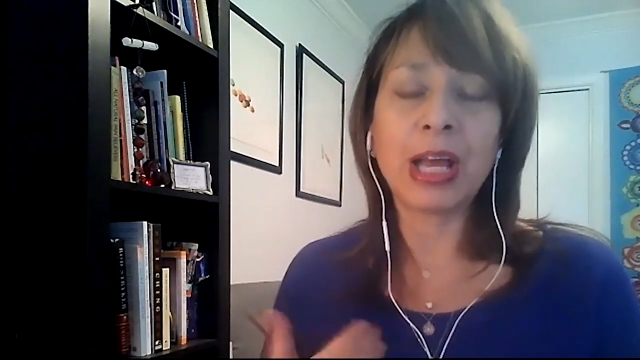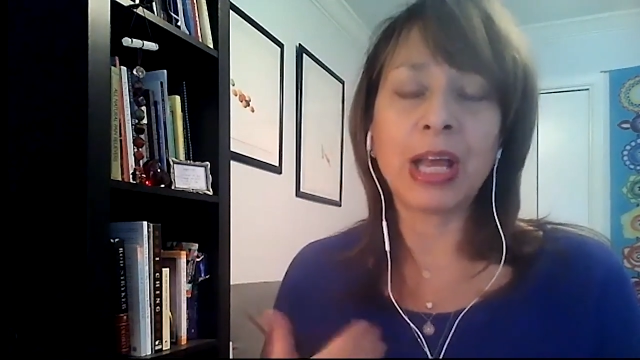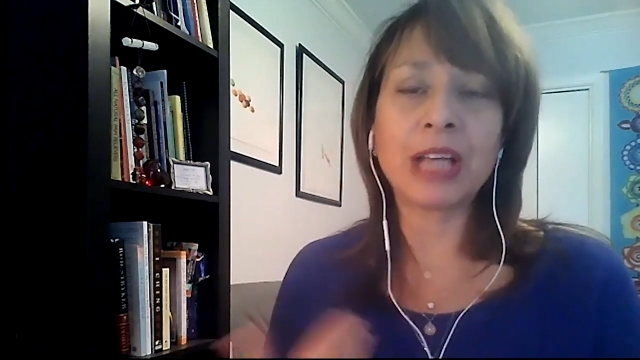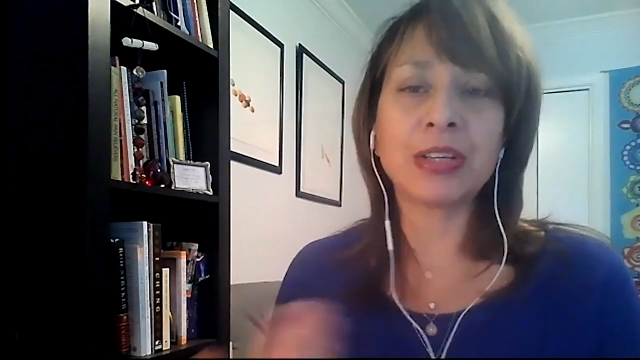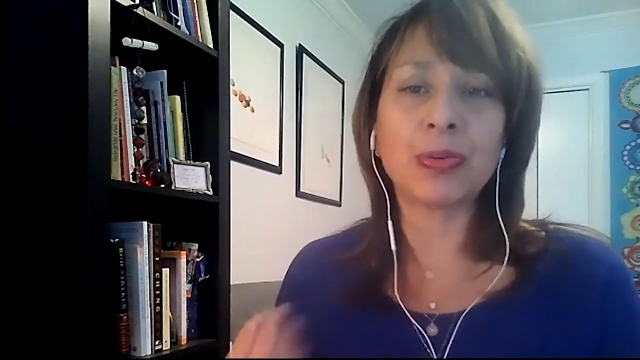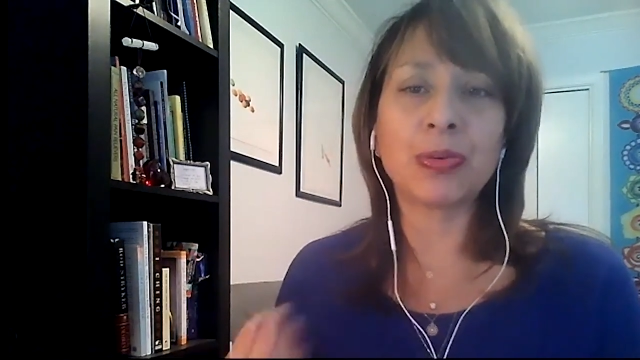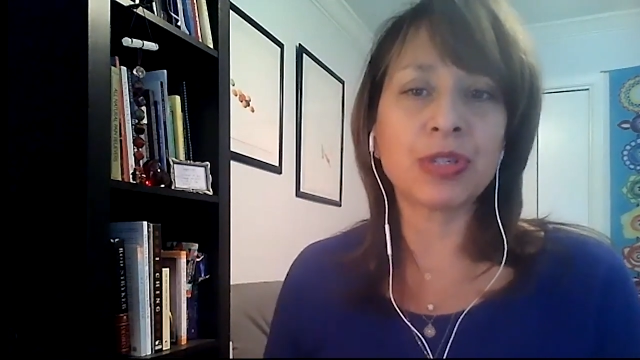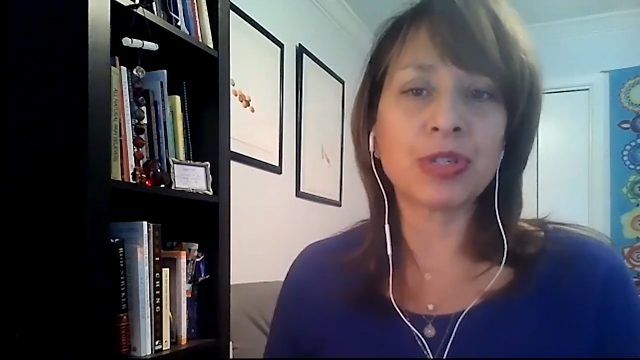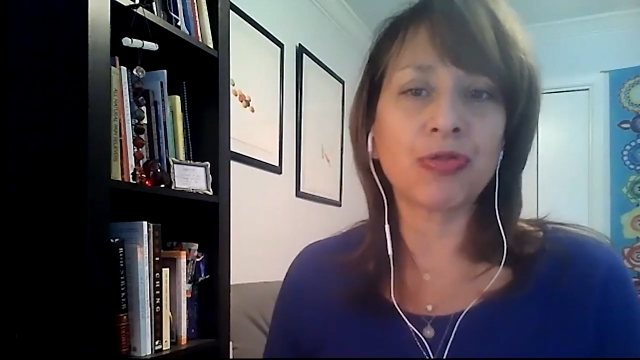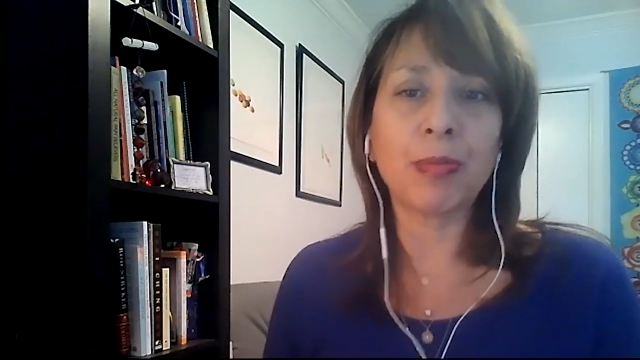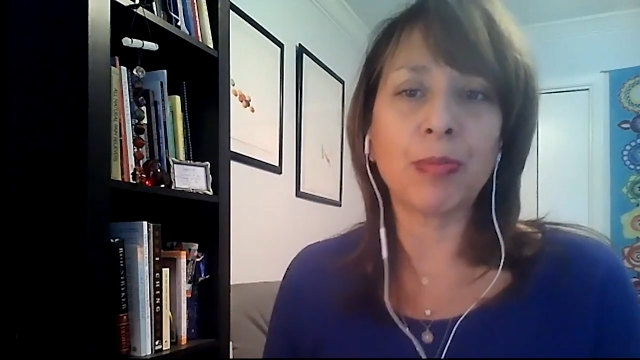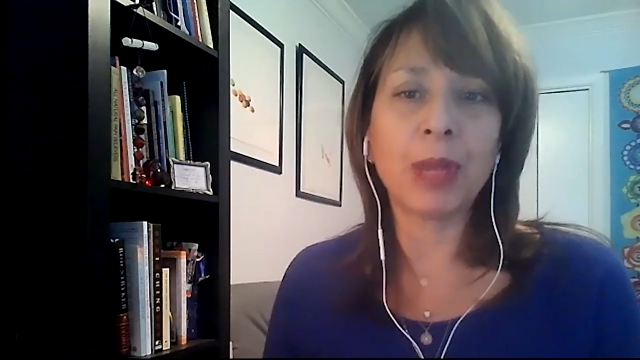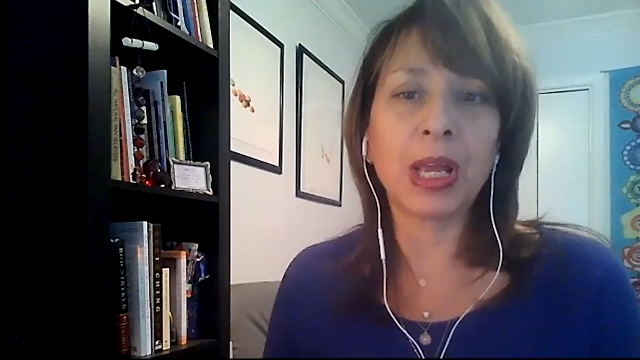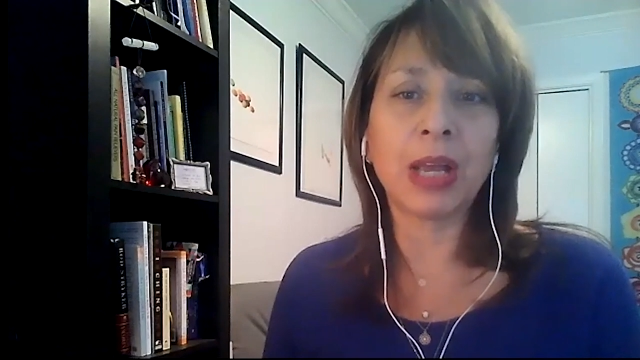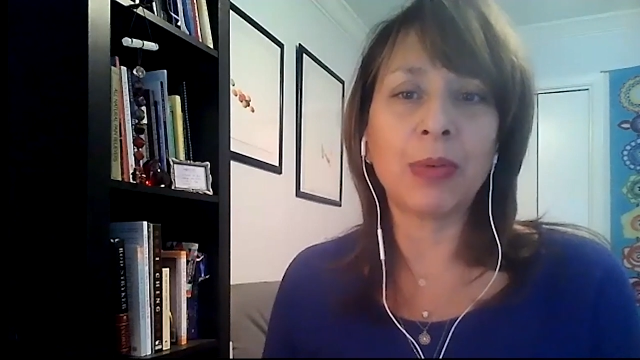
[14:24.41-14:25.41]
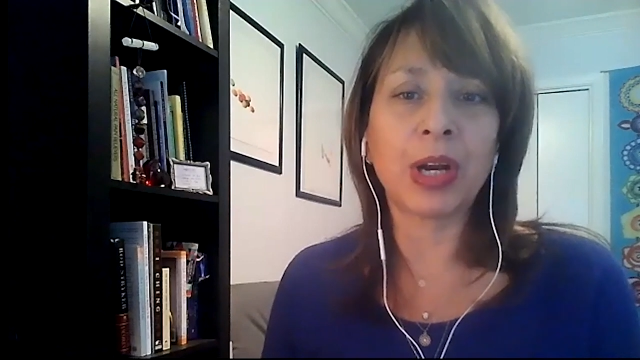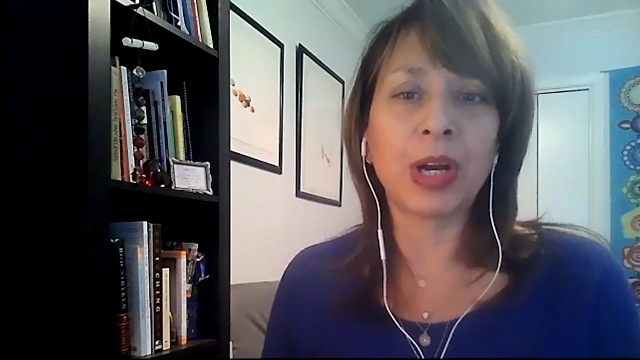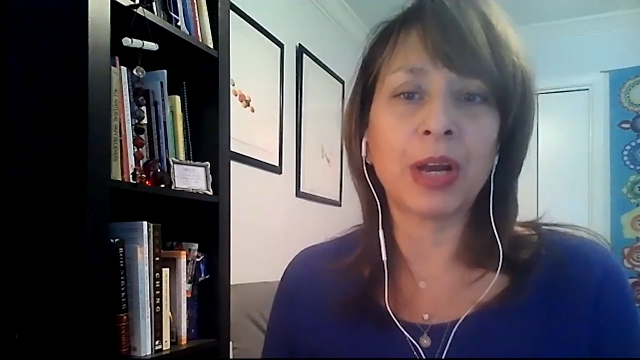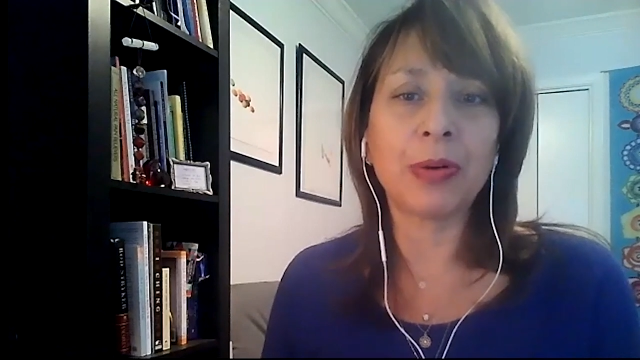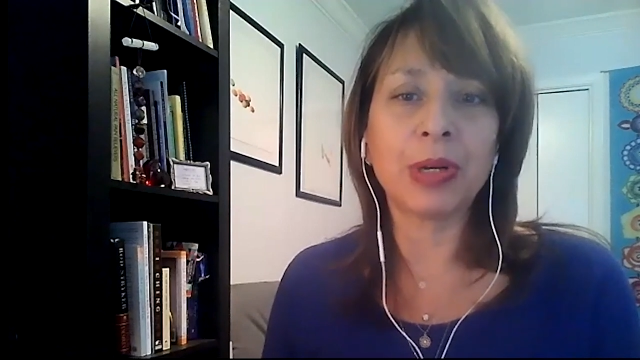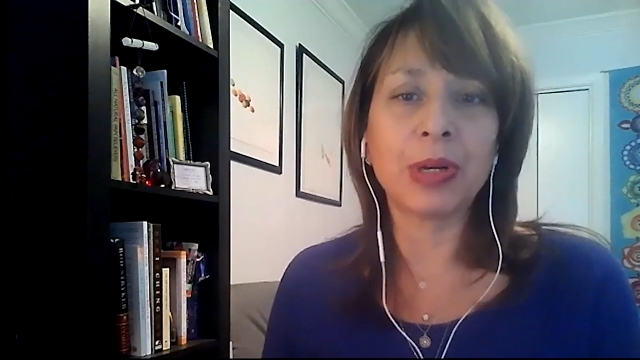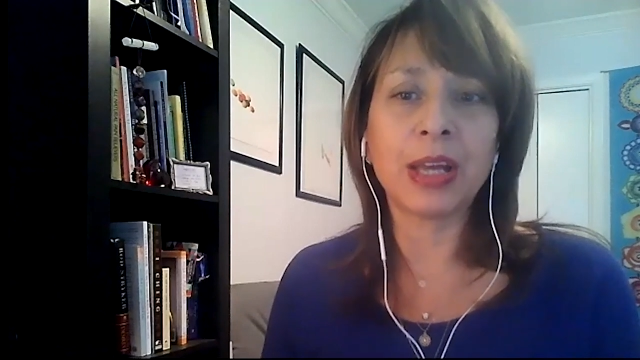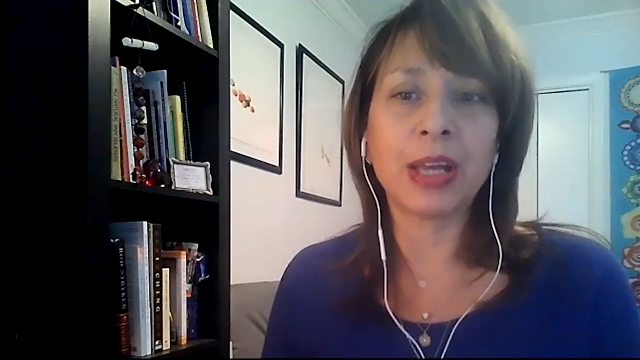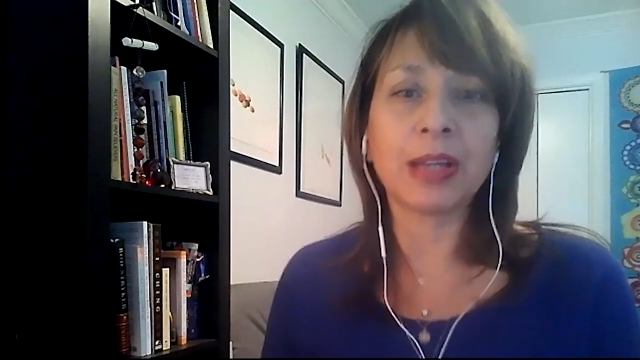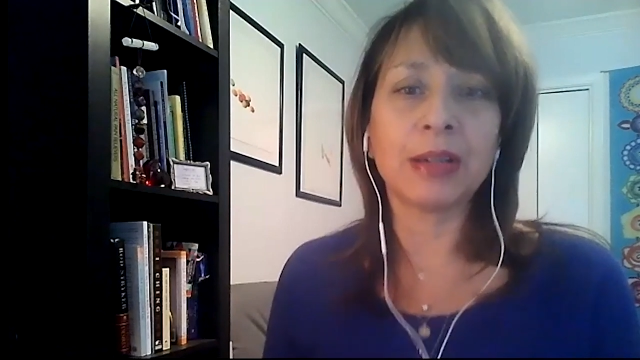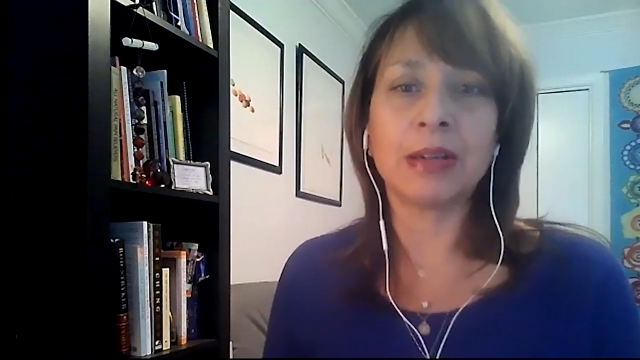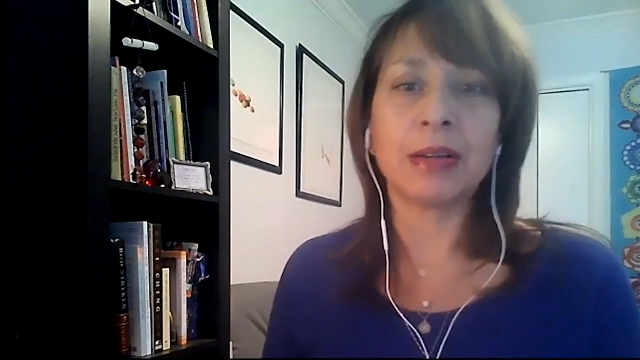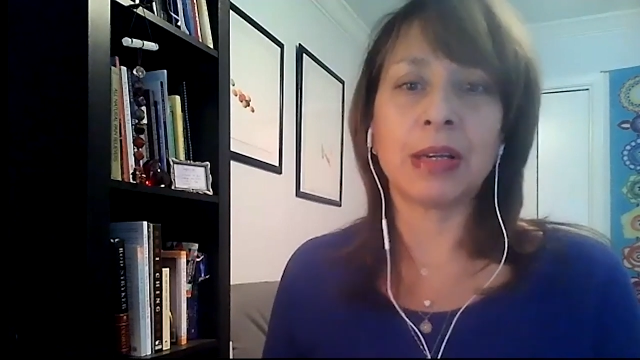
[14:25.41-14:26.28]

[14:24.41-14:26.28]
as it was for me when I would get